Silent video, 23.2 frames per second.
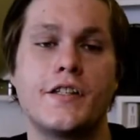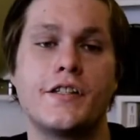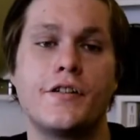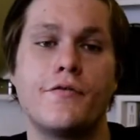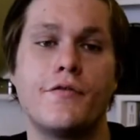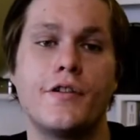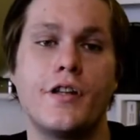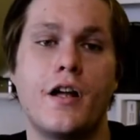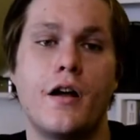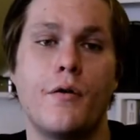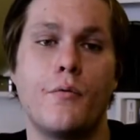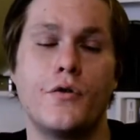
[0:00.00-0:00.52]

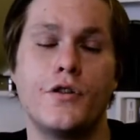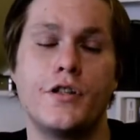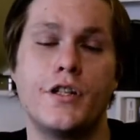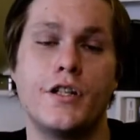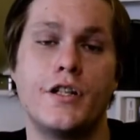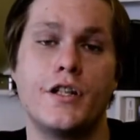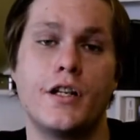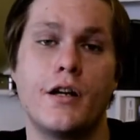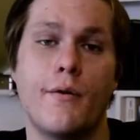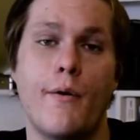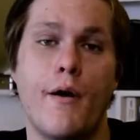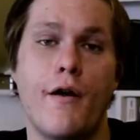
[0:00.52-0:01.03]
story that I wanted
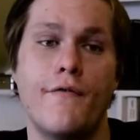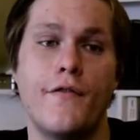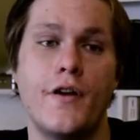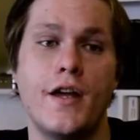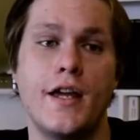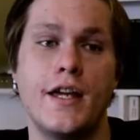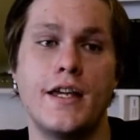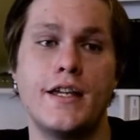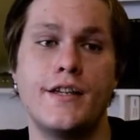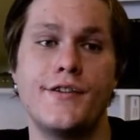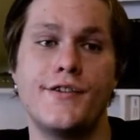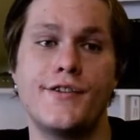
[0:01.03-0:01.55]
to go over
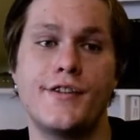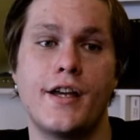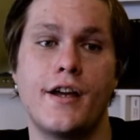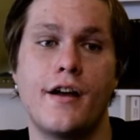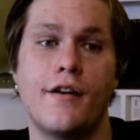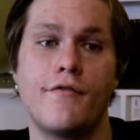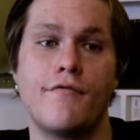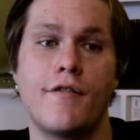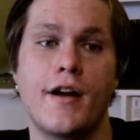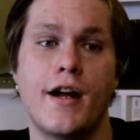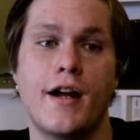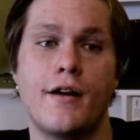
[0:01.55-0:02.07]
is
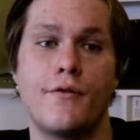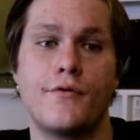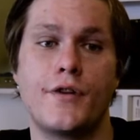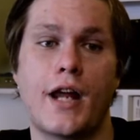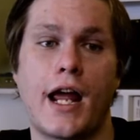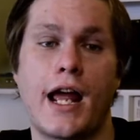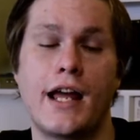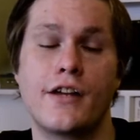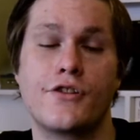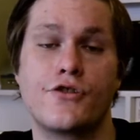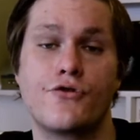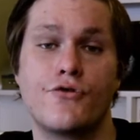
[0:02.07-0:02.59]
around
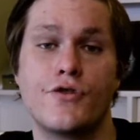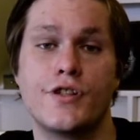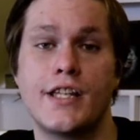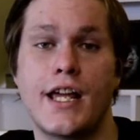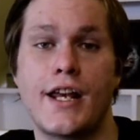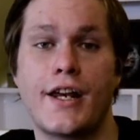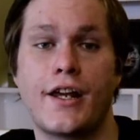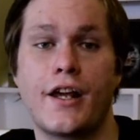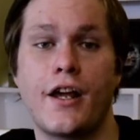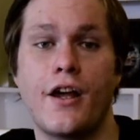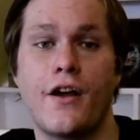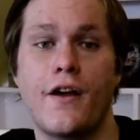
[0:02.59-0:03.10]

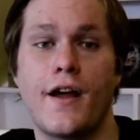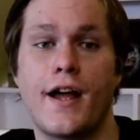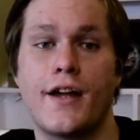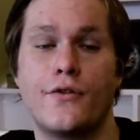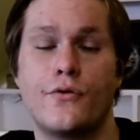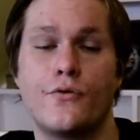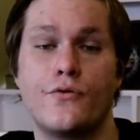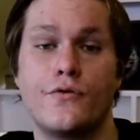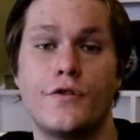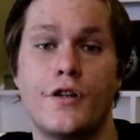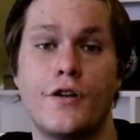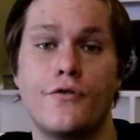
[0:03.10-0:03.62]
AstraZeneca and
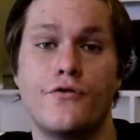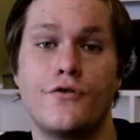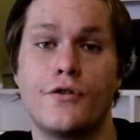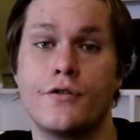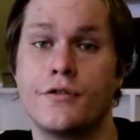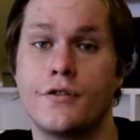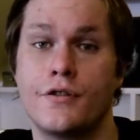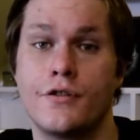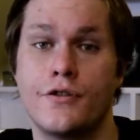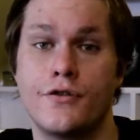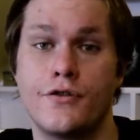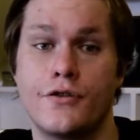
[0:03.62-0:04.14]
also Johnson &